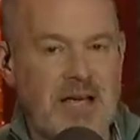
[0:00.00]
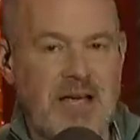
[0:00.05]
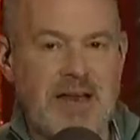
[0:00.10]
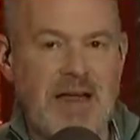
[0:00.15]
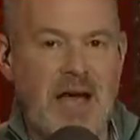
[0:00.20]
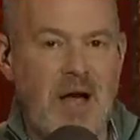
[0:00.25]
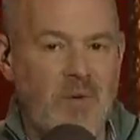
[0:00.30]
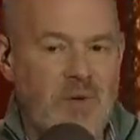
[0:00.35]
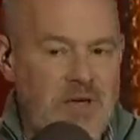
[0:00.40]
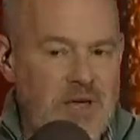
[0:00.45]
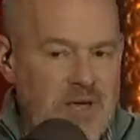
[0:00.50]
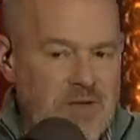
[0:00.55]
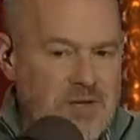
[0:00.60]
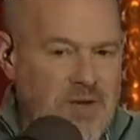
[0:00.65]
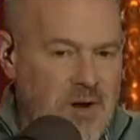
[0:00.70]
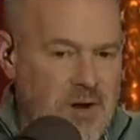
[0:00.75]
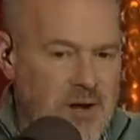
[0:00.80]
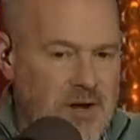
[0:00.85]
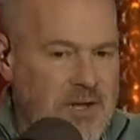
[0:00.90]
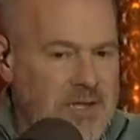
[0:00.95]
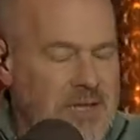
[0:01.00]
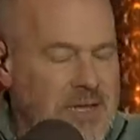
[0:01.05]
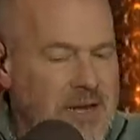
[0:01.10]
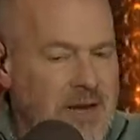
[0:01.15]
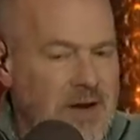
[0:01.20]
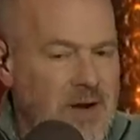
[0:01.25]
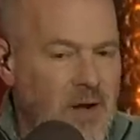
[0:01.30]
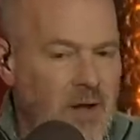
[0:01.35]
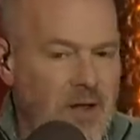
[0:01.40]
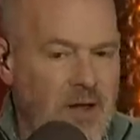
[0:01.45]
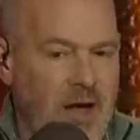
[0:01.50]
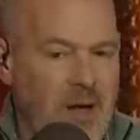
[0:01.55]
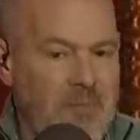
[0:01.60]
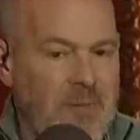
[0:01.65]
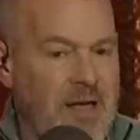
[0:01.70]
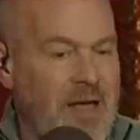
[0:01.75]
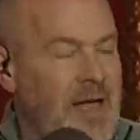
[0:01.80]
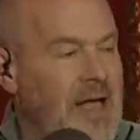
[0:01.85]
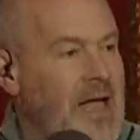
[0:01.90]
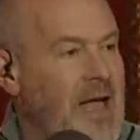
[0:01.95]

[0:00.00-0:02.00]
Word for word: and how he's going to clean it all up.